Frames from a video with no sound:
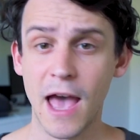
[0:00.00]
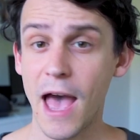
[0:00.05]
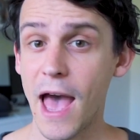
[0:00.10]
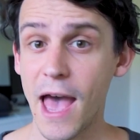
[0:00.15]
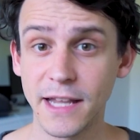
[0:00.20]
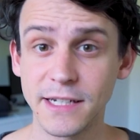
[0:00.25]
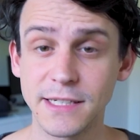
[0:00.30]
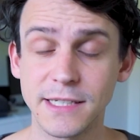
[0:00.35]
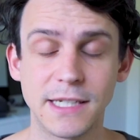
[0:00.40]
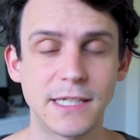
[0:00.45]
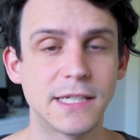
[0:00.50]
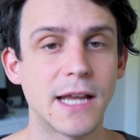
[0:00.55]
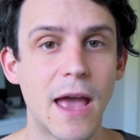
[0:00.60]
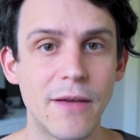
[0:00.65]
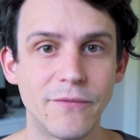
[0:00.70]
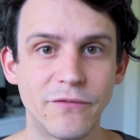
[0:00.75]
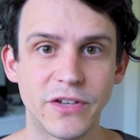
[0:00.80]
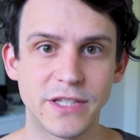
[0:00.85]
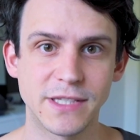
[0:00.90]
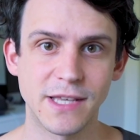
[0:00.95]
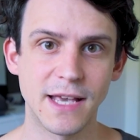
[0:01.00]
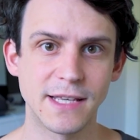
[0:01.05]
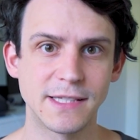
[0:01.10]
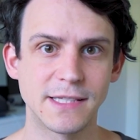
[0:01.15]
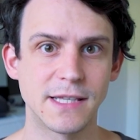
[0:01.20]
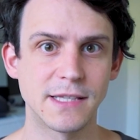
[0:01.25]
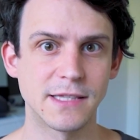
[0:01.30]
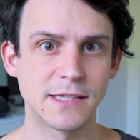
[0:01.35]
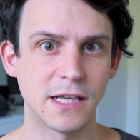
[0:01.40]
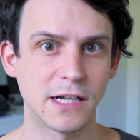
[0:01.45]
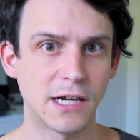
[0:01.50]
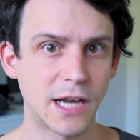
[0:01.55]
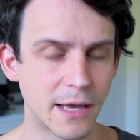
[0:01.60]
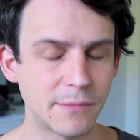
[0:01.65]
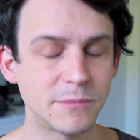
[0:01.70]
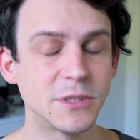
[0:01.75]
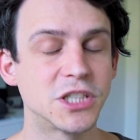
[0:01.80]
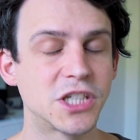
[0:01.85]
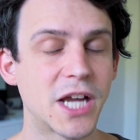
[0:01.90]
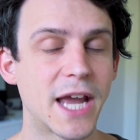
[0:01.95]
and it emphasises that
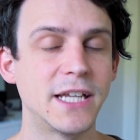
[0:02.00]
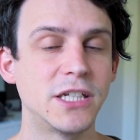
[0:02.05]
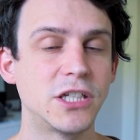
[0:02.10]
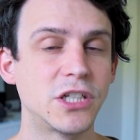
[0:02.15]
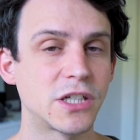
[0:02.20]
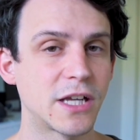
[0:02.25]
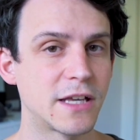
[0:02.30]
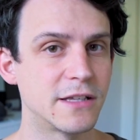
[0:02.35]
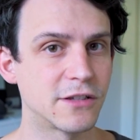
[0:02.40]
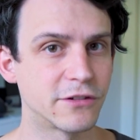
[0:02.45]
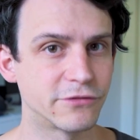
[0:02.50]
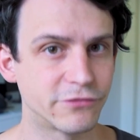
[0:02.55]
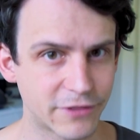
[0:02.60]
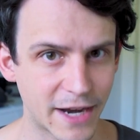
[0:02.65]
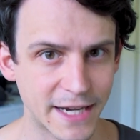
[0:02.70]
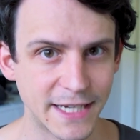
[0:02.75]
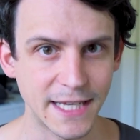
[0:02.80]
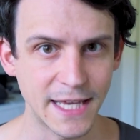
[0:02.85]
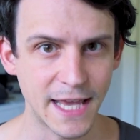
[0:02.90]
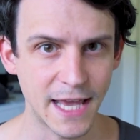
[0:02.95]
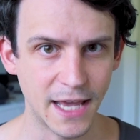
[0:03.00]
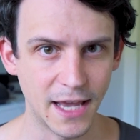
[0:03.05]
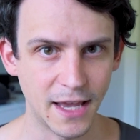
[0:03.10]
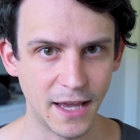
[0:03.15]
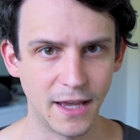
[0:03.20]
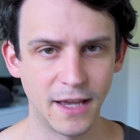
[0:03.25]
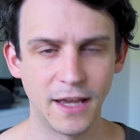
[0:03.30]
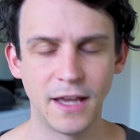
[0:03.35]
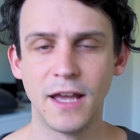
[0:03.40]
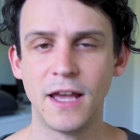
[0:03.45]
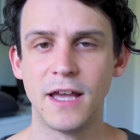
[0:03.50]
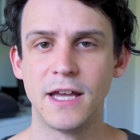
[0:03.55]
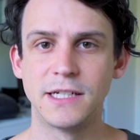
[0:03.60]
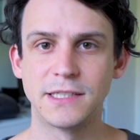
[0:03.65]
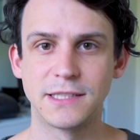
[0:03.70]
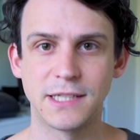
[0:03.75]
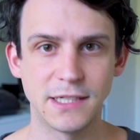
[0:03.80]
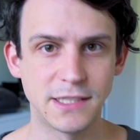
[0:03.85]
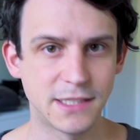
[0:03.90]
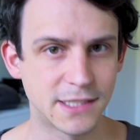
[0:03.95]
climate change is already here
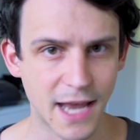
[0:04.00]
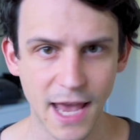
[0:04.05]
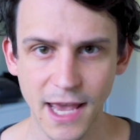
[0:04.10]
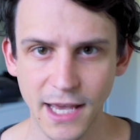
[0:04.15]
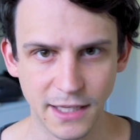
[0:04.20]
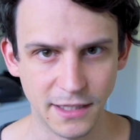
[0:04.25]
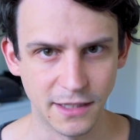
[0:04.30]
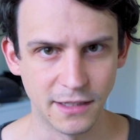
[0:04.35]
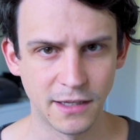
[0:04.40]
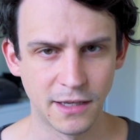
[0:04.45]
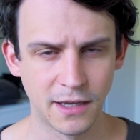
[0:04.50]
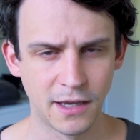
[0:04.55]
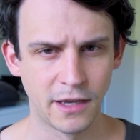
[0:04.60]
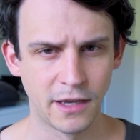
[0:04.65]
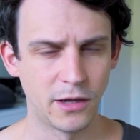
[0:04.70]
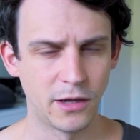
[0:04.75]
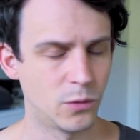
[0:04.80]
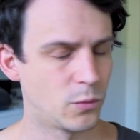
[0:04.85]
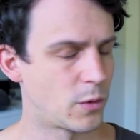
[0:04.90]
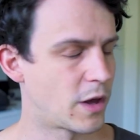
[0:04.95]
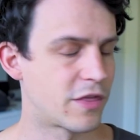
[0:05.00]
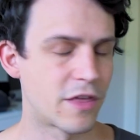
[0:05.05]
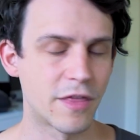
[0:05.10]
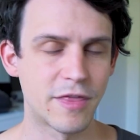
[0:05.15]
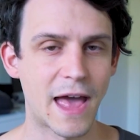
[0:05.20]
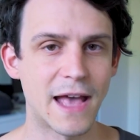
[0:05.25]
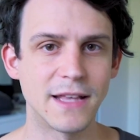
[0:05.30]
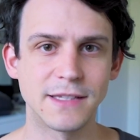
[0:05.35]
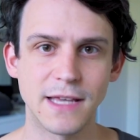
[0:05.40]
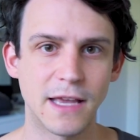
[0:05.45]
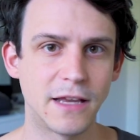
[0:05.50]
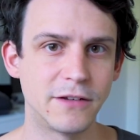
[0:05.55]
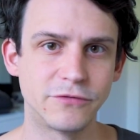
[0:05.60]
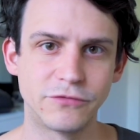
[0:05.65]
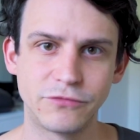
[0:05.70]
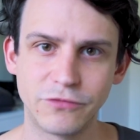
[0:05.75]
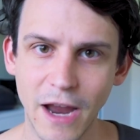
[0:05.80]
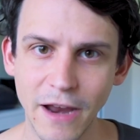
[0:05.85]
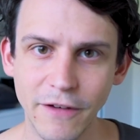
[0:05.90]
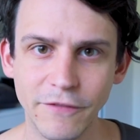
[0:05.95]
today whether that's
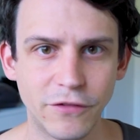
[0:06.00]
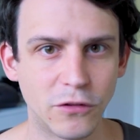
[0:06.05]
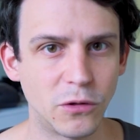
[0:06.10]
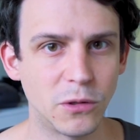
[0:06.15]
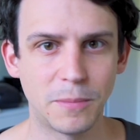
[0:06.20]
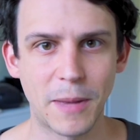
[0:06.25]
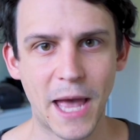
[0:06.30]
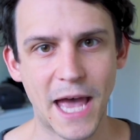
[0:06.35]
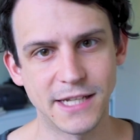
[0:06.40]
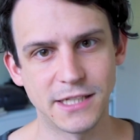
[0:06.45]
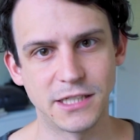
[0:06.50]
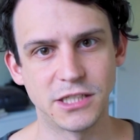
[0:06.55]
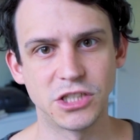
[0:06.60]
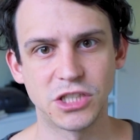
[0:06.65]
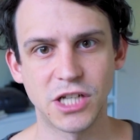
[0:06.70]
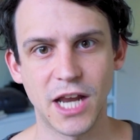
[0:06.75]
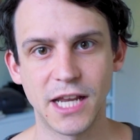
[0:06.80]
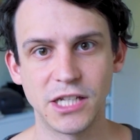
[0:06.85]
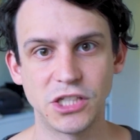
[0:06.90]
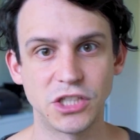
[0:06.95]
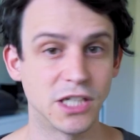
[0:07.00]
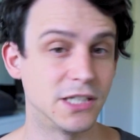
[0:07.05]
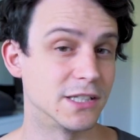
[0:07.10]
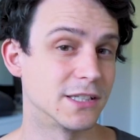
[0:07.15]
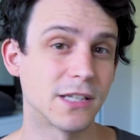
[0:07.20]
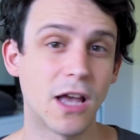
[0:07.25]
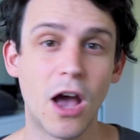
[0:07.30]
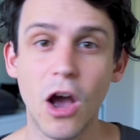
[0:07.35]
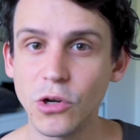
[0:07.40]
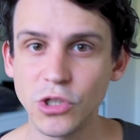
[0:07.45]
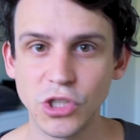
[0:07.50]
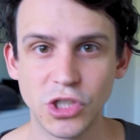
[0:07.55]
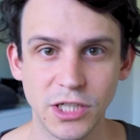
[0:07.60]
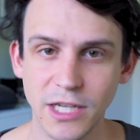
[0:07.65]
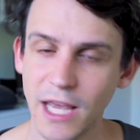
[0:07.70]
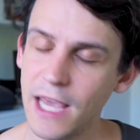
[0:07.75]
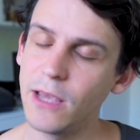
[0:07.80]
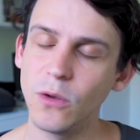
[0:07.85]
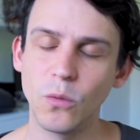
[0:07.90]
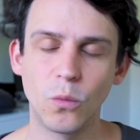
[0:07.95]
in rainfall pattern changes,
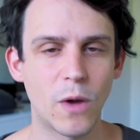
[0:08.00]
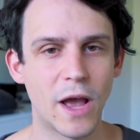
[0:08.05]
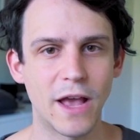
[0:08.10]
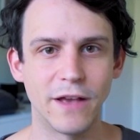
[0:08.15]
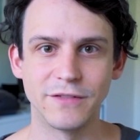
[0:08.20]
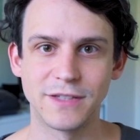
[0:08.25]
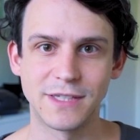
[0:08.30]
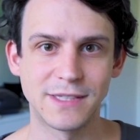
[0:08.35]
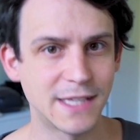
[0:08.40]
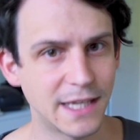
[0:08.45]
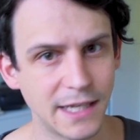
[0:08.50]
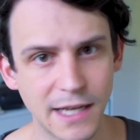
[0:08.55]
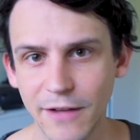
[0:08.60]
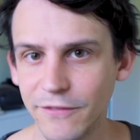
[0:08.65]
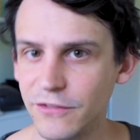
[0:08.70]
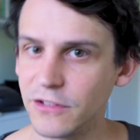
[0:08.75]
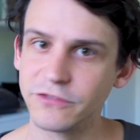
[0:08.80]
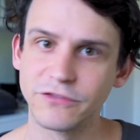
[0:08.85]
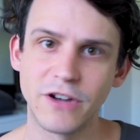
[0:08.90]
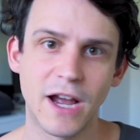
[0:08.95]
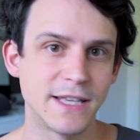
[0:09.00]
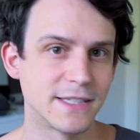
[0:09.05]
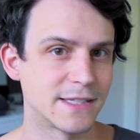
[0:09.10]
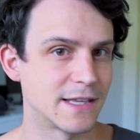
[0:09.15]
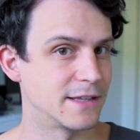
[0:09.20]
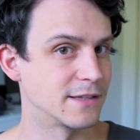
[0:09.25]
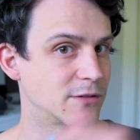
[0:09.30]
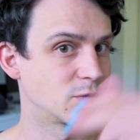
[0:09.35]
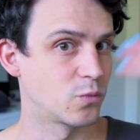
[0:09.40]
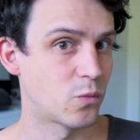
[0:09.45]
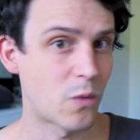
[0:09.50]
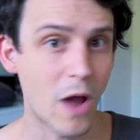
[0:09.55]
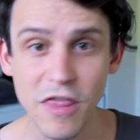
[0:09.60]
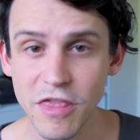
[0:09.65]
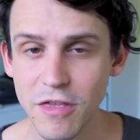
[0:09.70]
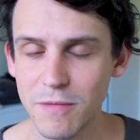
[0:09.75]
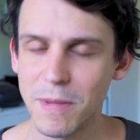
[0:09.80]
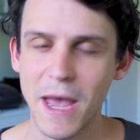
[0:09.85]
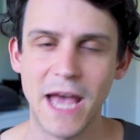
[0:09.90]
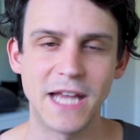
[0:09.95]
ocean heat waves, sea level rises,
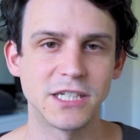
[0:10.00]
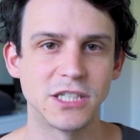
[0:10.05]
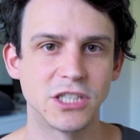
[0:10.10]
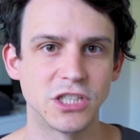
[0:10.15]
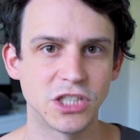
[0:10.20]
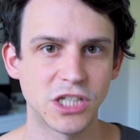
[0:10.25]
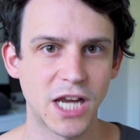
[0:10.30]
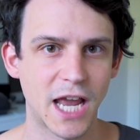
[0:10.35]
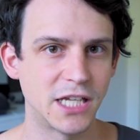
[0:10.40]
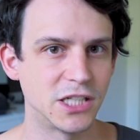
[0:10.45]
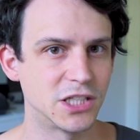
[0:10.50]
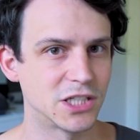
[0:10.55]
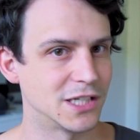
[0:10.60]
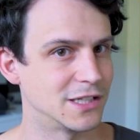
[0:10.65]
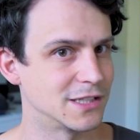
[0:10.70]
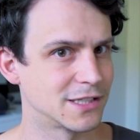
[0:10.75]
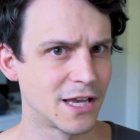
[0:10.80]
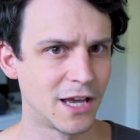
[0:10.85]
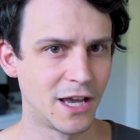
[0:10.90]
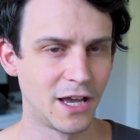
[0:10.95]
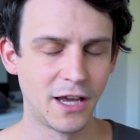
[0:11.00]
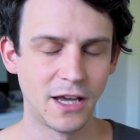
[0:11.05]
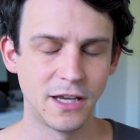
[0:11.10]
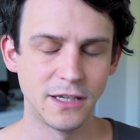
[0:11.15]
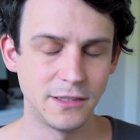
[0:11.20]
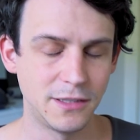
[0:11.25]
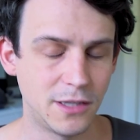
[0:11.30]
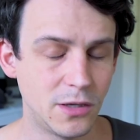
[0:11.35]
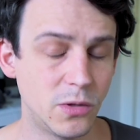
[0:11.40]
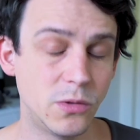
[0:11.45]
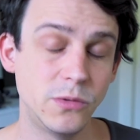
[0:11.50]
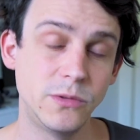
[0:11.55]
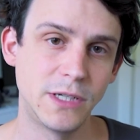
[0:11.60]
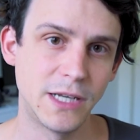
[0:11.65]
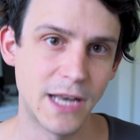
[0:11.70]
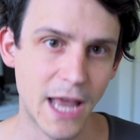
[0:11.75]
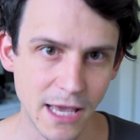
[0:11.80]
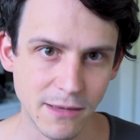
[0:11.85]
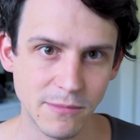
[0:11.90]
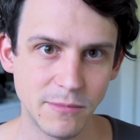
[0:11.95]
weather pattern changes, you
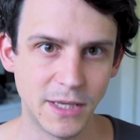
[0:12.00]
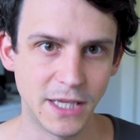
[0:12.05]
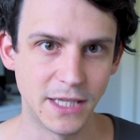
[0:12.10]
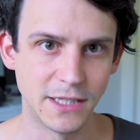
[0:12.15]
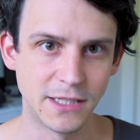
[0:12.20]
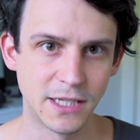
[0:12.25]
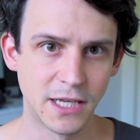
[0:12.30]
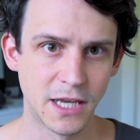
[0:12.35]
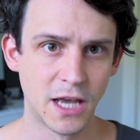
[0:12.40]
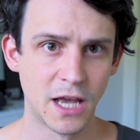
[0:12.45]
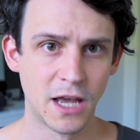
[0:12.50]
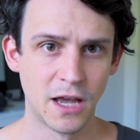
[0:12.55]
name it.